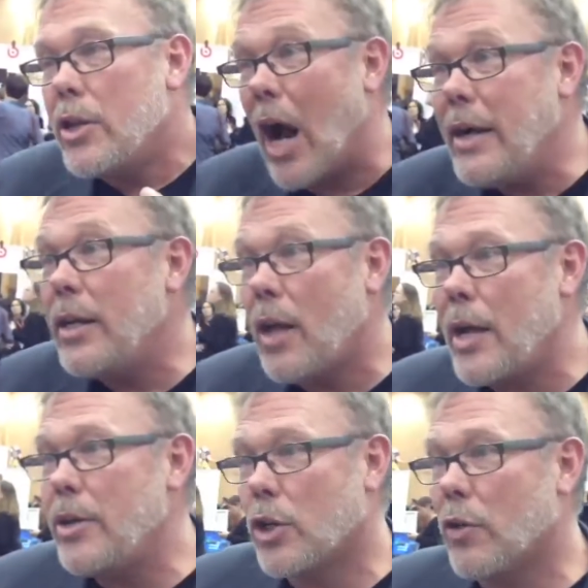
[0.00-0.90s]

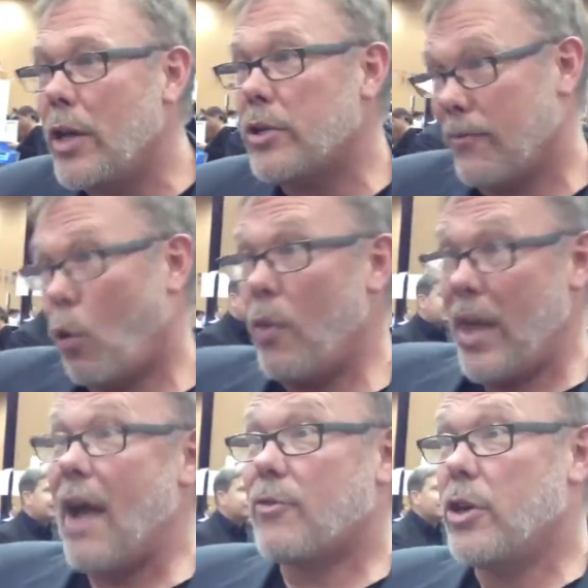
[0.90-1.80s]
99 degrees at 4 in
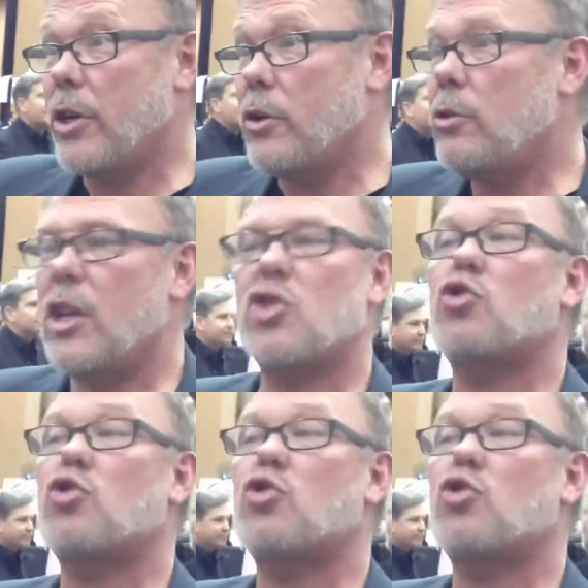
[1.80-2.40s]
the afternoon is